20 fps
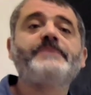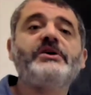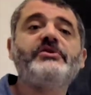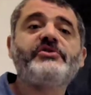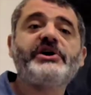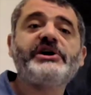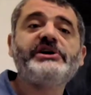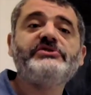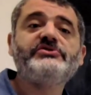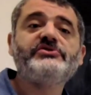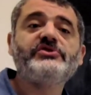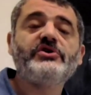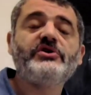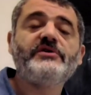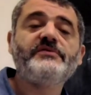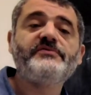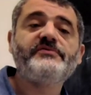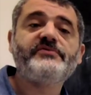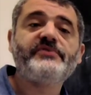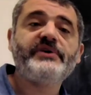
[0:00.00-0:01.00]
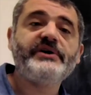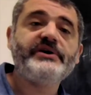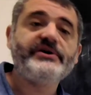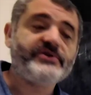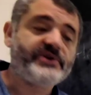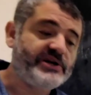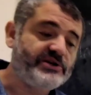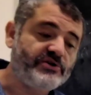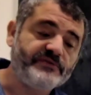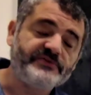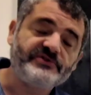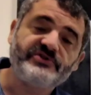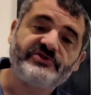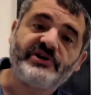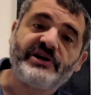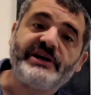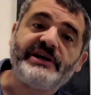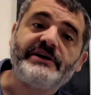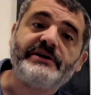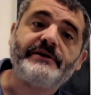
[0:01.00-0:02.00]
right of
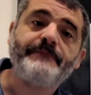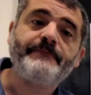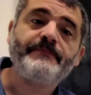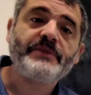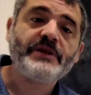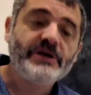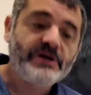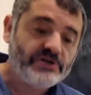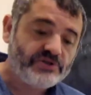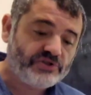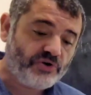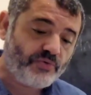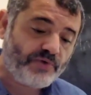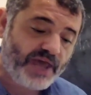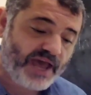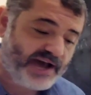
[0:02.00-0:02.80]
strike. So we